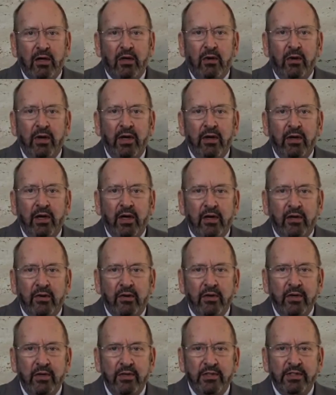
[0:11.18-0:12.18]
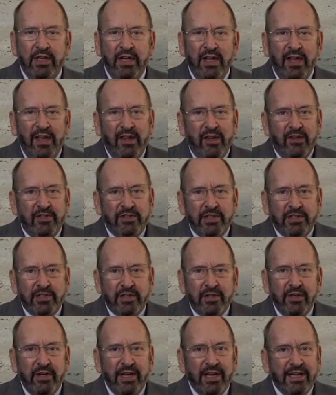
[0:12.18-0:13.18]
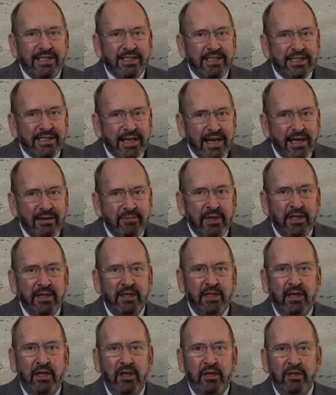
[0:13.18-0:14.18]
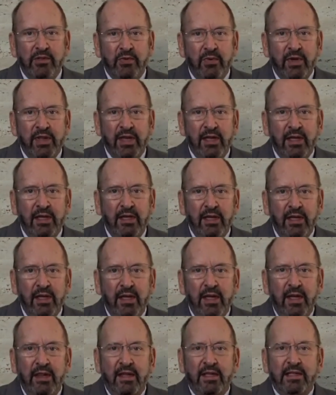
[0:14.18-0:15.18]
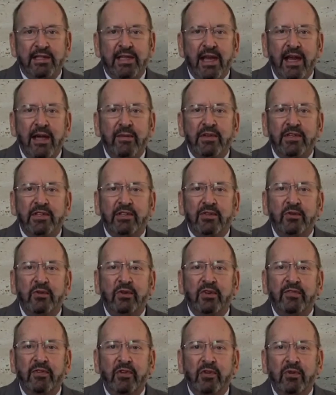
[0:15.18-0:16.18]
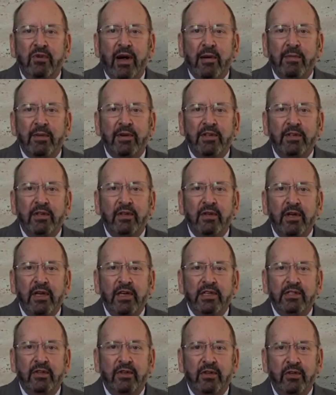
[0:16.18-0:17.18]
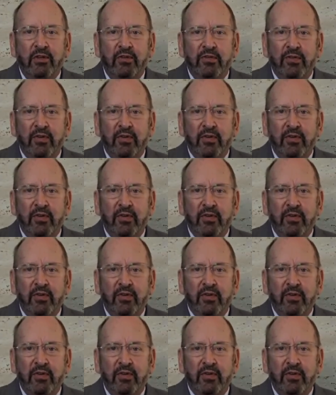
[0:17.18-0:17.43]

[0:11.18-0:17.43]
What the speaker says: or going on a cruise, there's a certain excitement that goes with it. The same is true of new opportunities or new